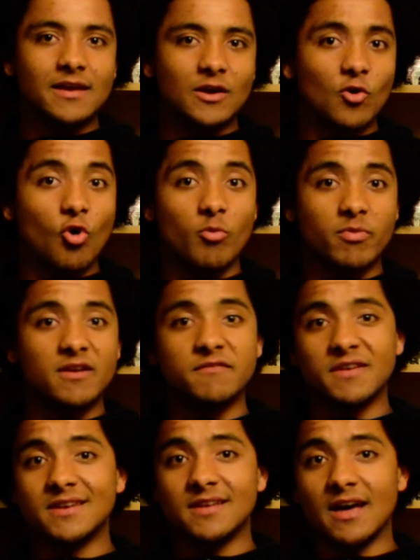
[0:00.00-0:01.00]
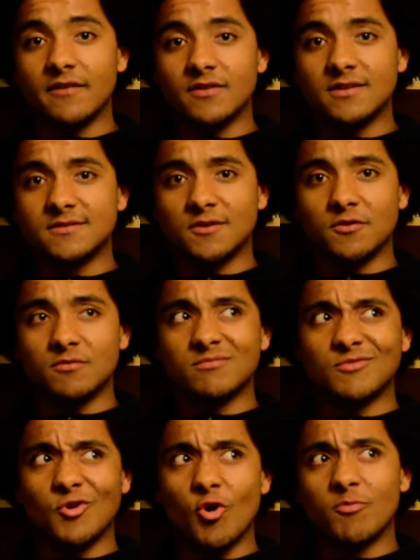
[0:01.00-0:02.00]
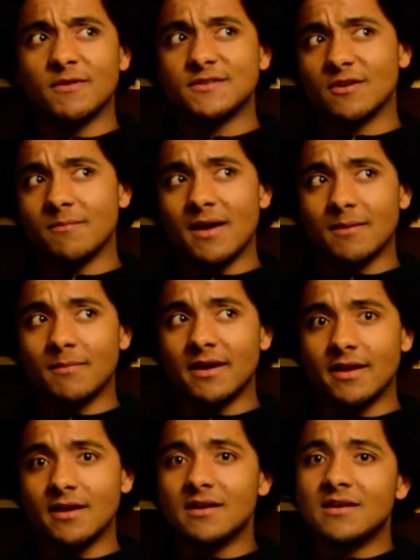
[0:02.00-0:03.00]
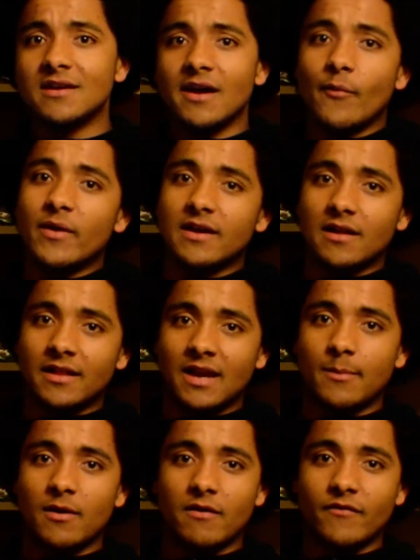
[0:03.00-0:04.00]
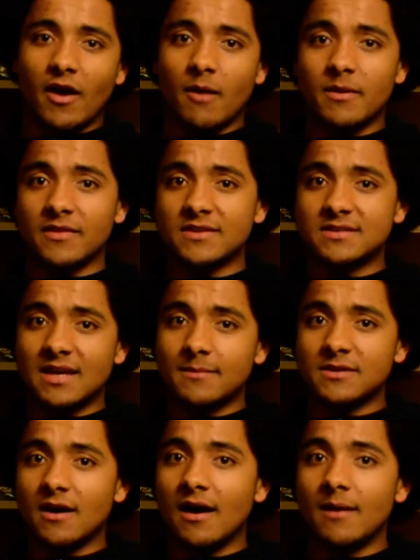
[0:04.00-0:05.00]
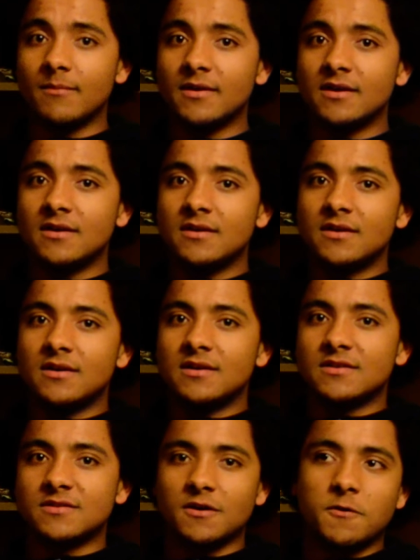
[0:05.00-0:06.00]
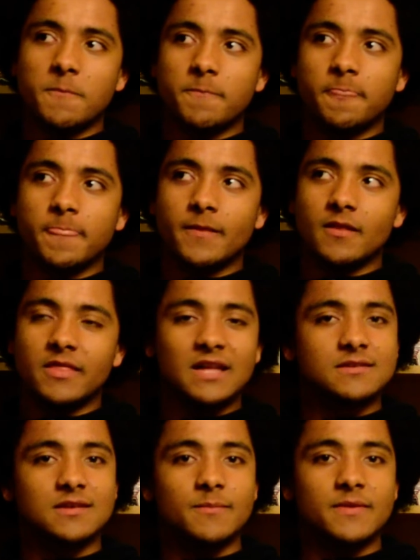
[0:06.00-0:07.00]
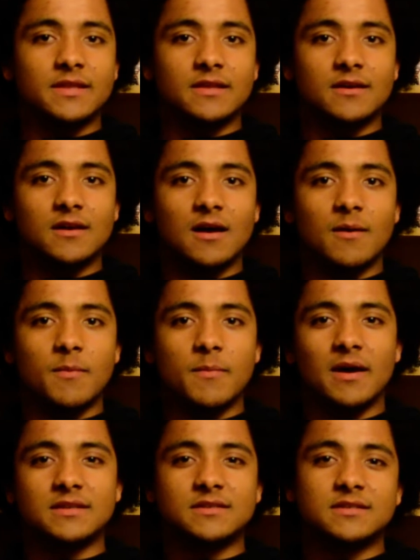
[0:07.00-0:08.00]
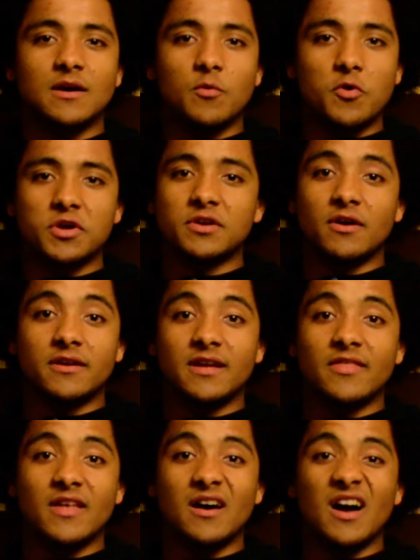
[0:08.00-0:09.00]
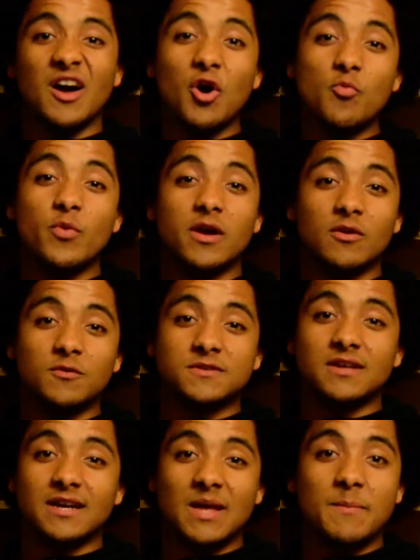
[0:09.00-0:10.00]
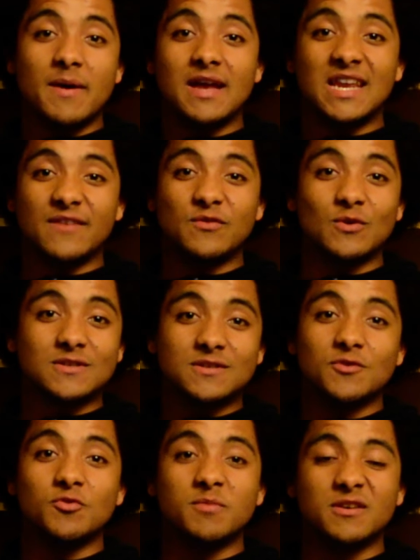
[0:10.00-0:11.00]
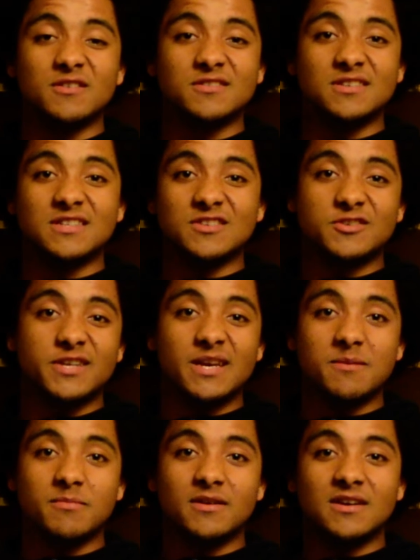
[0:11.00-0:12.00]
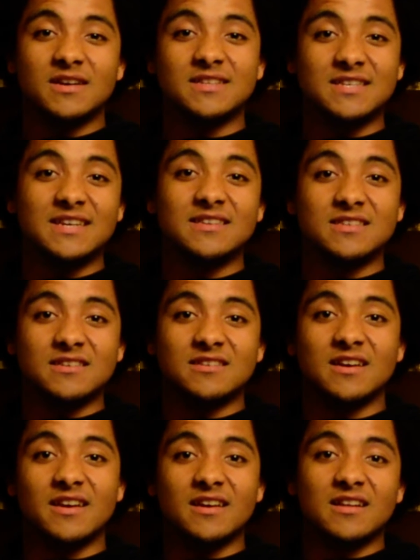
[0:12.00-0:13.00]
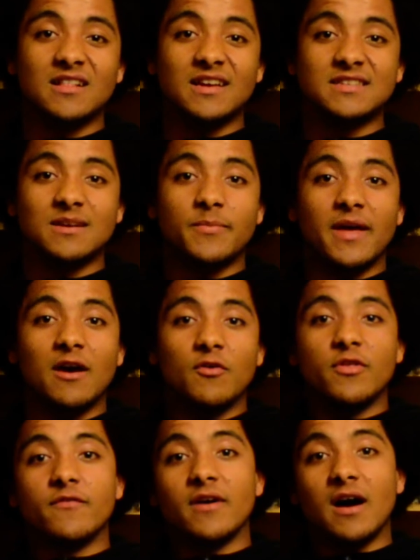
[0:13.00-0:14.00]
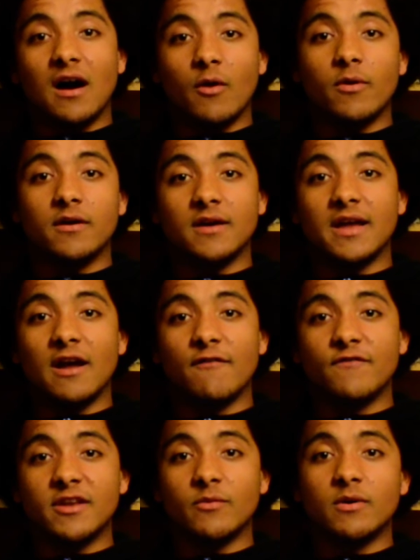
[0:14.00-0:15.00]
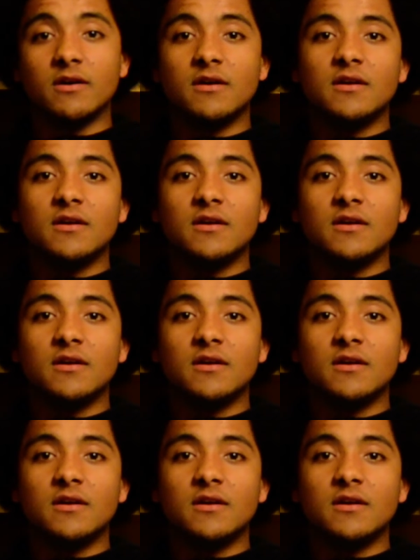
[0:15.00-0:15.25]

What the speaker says: and a corporate event out of it? So corporates could make money and we could clean up our environment at the same time. So that's something that I'm about to start working on, and that I hope we can all start campaigning for too, because it's cheap, it's easy, and it cleans up the health of our awa and our whenua.